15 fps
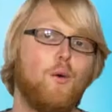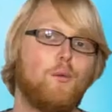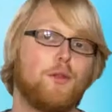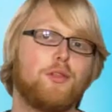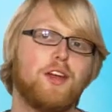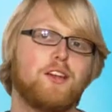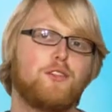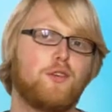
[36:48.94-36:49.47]
Well,
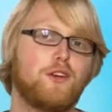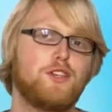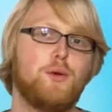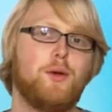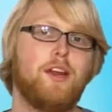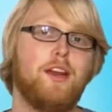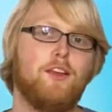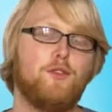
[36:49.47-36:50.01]
thanks for
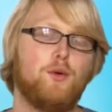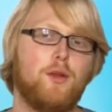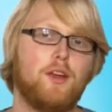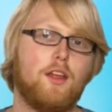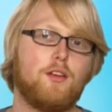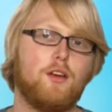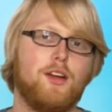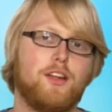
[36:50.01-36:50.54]
tuning in to
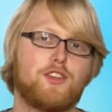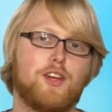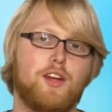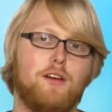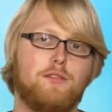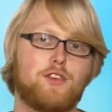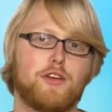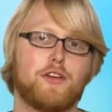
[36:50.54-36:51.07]
another edition
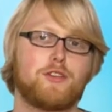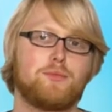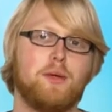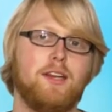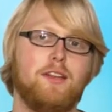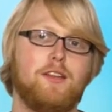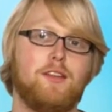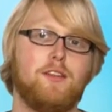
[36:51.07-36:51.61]
of Church
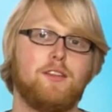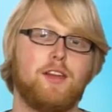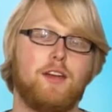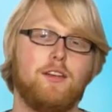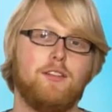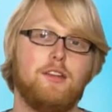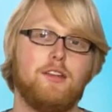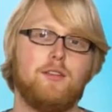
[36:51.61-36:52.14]
Media
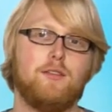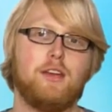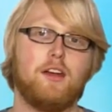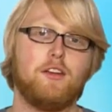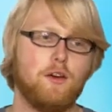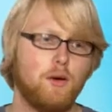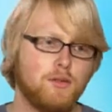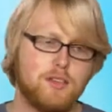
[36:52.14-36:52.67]
Design TV. I
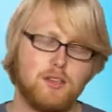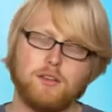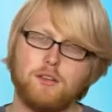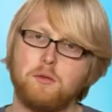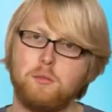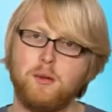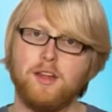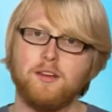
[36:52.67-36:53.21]
know it was a
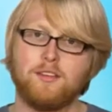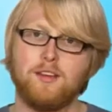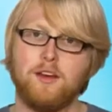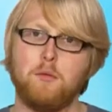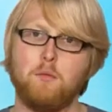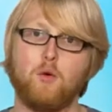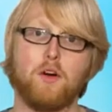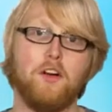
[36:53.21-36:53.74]
little bit
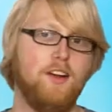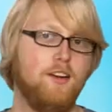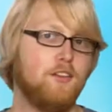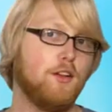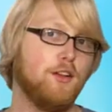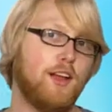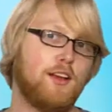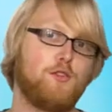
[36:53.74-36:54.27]
more
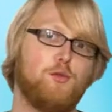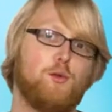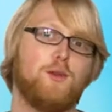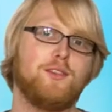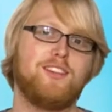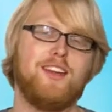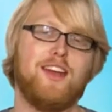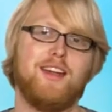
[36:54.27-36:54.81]
intellectual
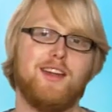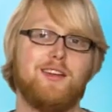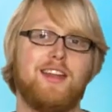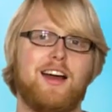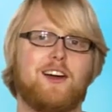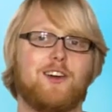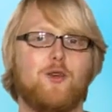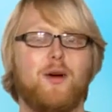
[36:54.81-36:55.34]
today and
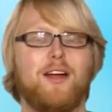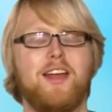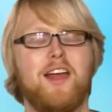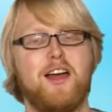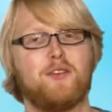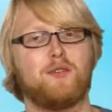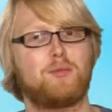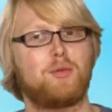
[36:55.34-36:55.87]
not quite
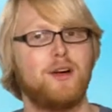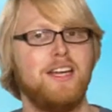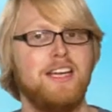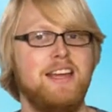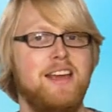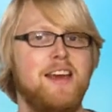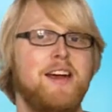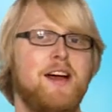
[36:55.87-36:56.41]
as
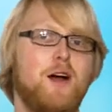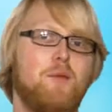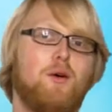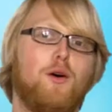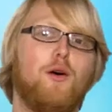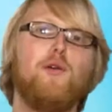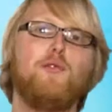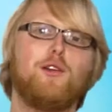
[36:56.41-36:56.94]
pretty,
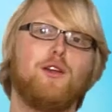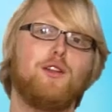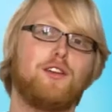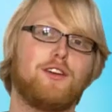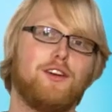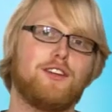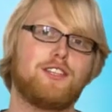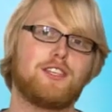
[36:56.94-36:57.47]
but hope you
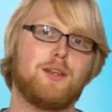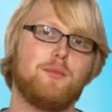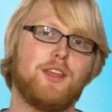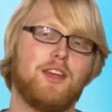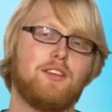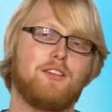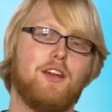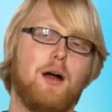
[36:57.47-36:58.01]
learned some
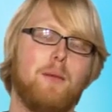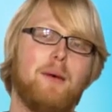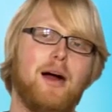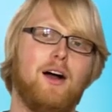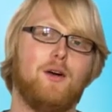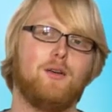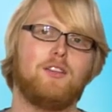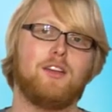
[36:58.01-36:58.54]
things
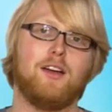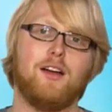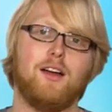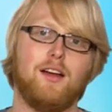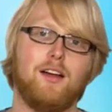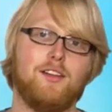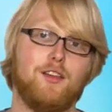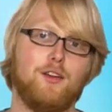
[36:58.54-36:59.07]
about
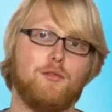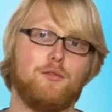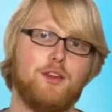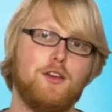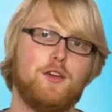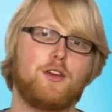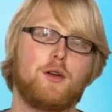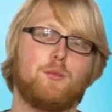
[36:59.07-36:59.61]

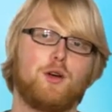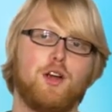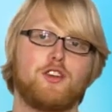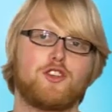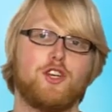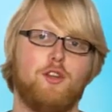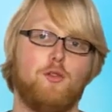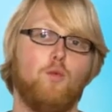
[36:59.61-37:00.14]
video
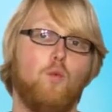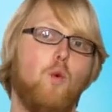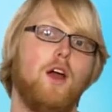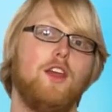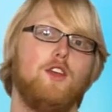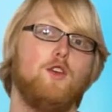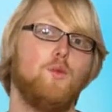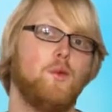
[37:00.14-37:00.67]
compression and what you